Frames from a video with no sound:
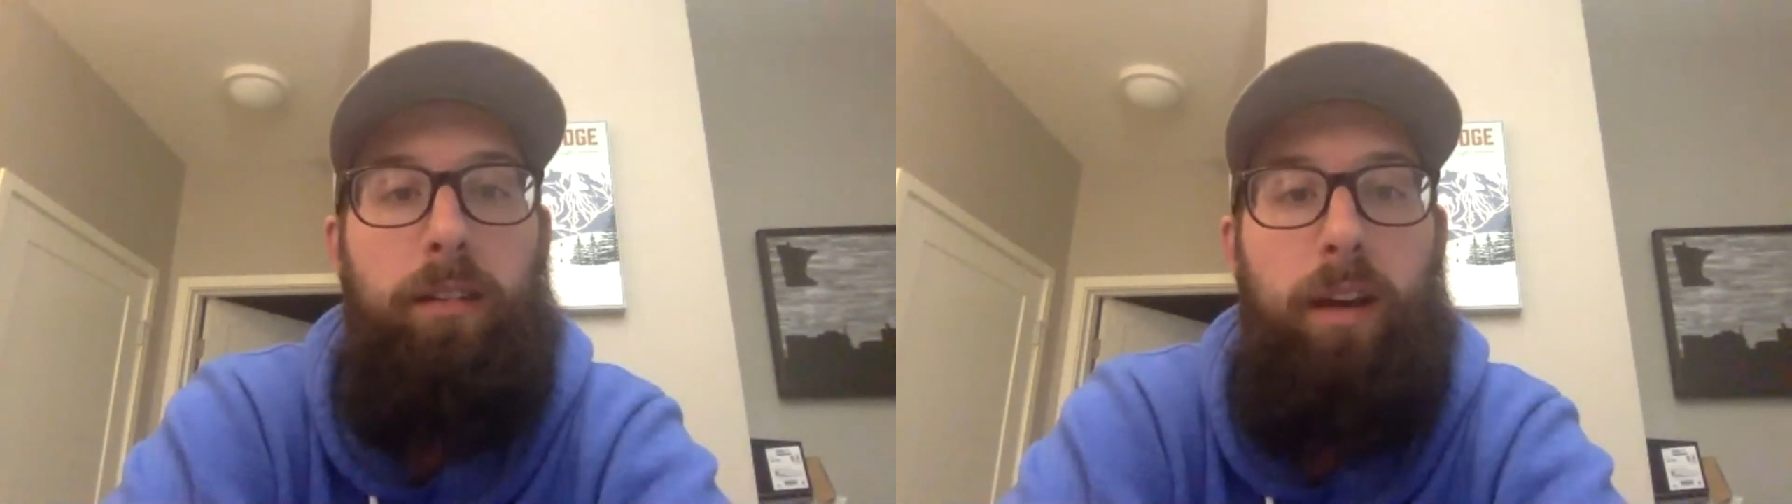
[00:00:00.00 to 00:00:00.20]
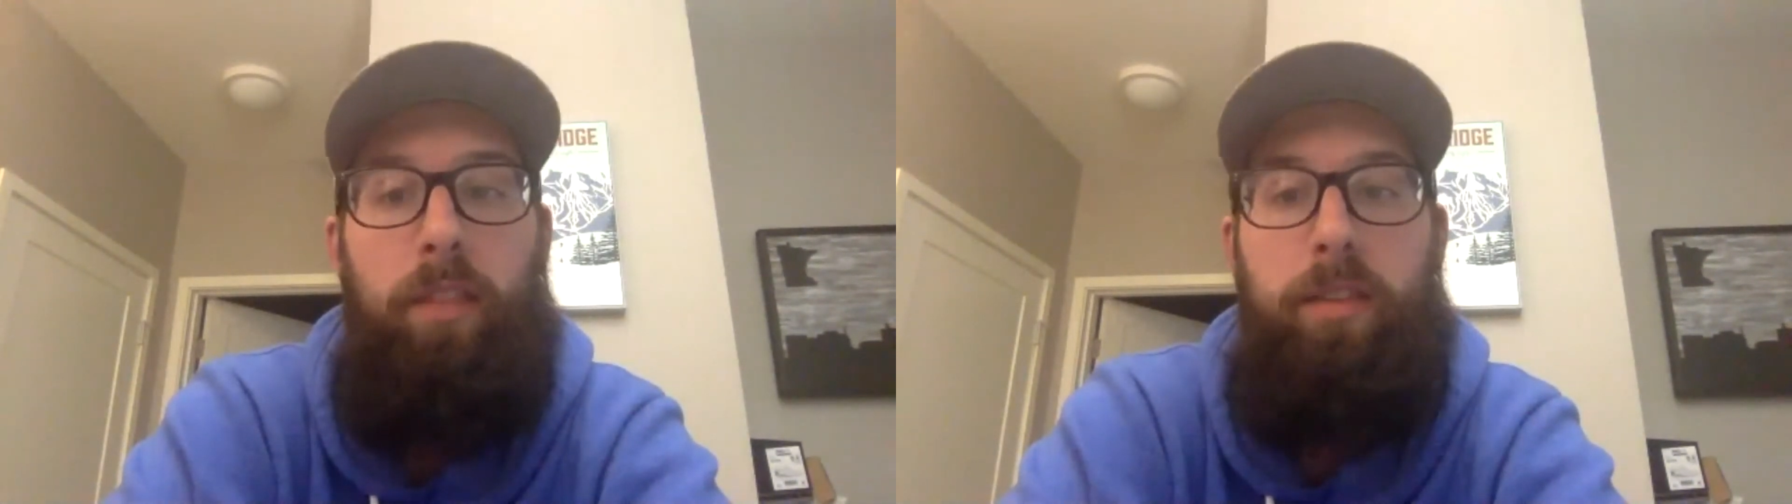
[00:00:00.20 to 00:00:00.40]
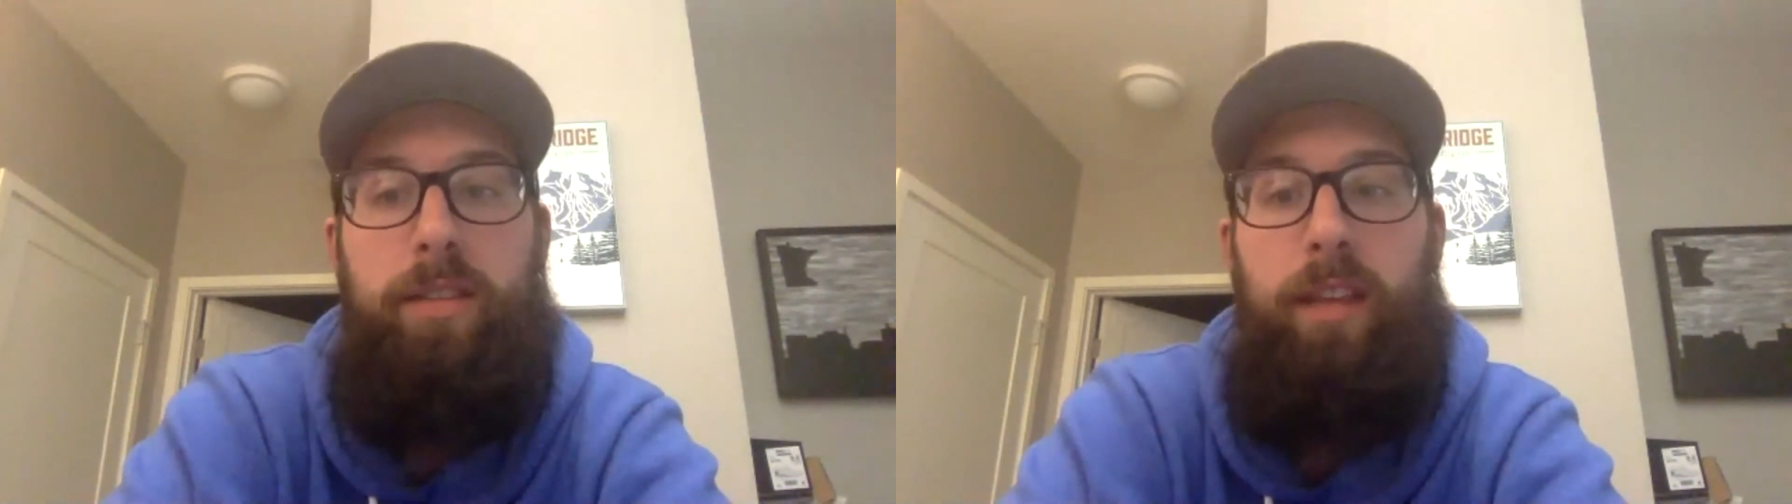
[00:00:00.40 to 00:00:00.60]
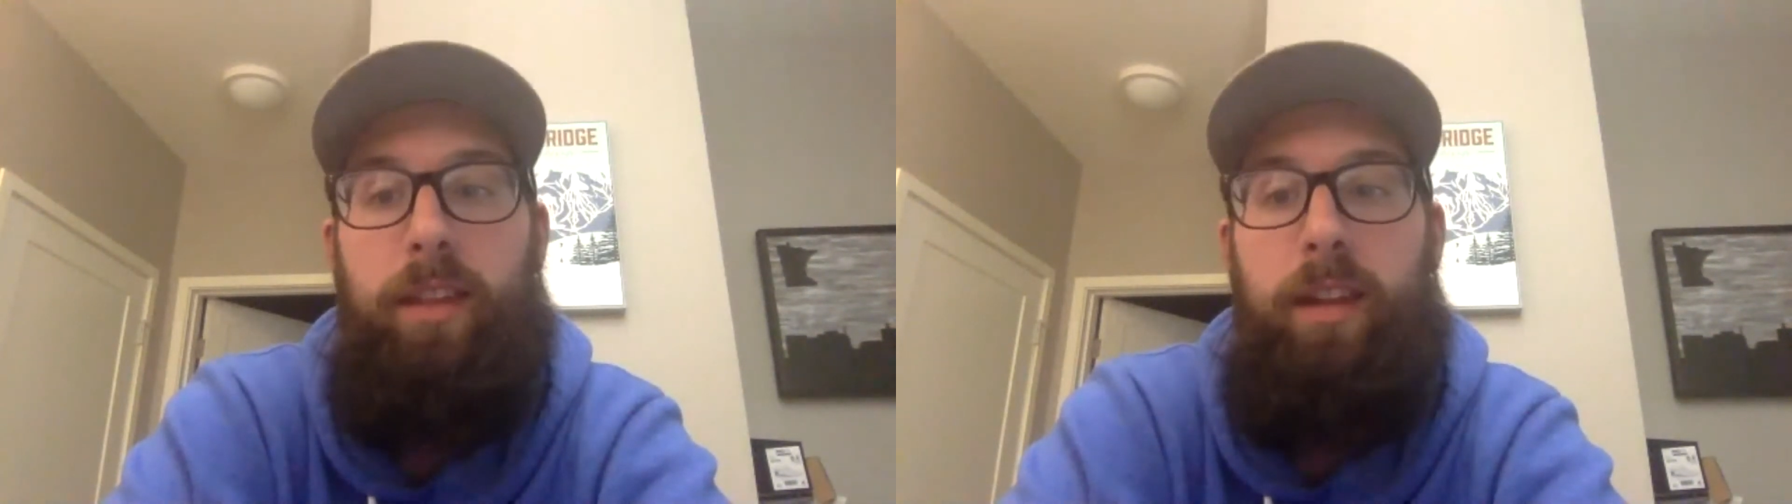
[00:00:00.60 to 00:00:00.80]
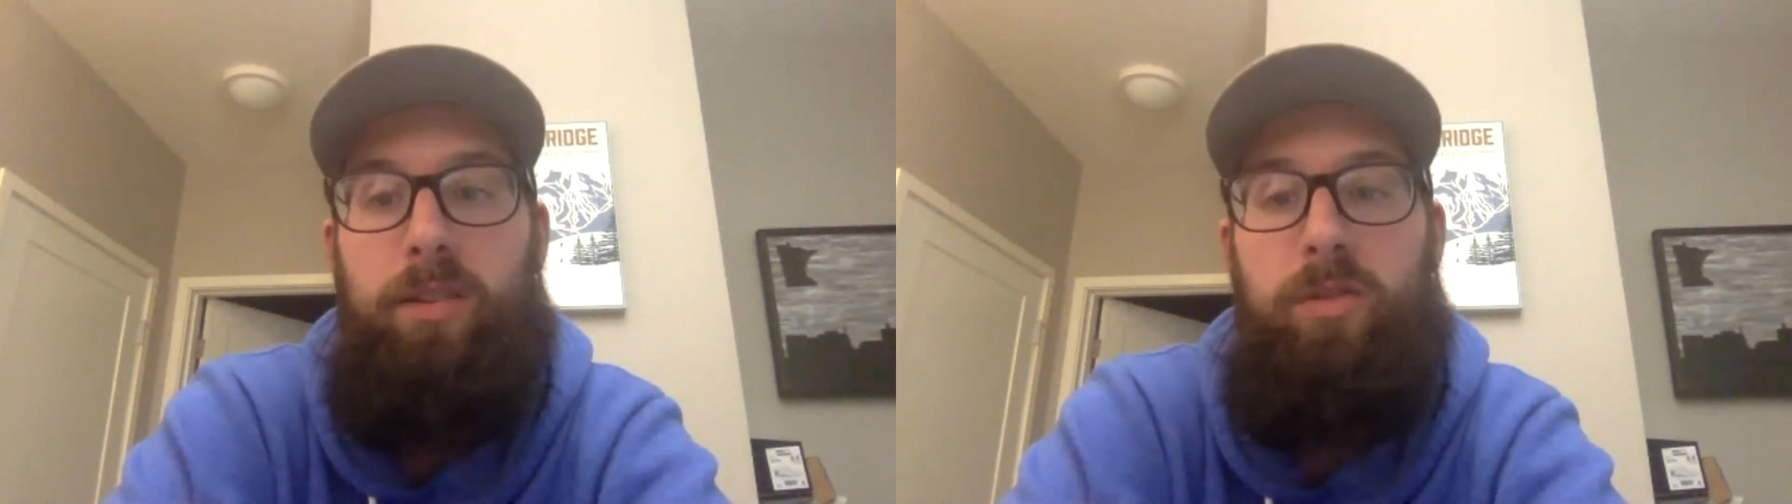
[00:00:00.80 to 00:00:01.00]
on the set that
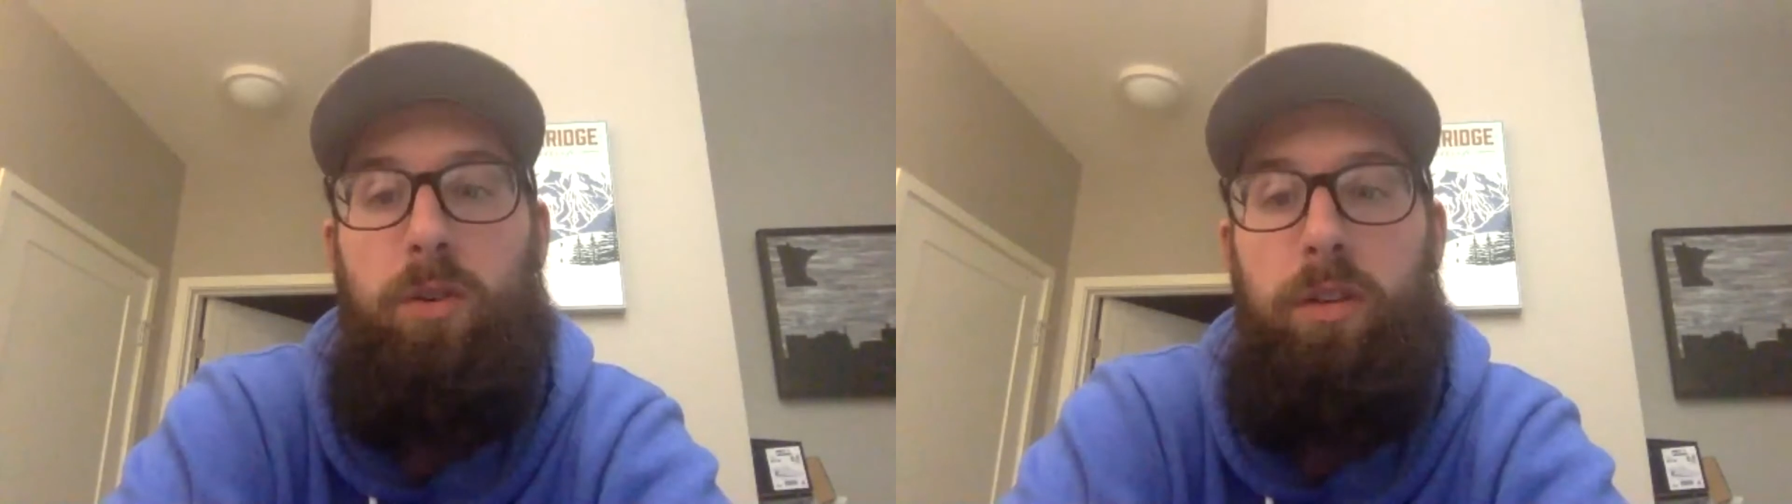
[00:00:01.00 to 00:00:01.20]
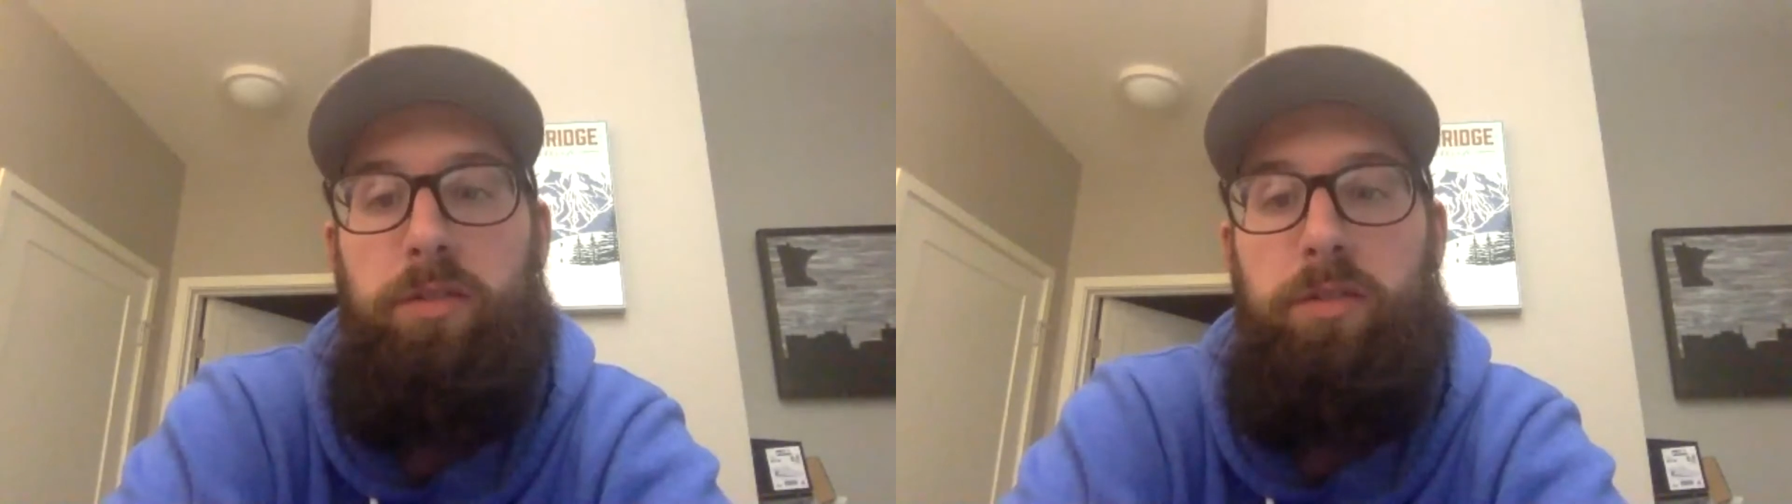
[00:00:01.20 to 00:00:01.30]
I sold.